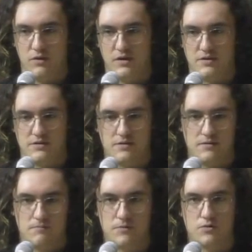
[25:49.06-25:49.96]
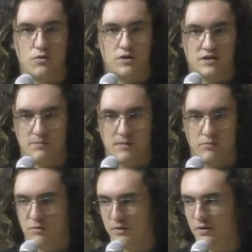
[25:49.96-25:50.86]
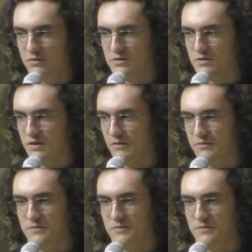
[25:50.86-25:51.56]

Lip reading: locations of ICE officers.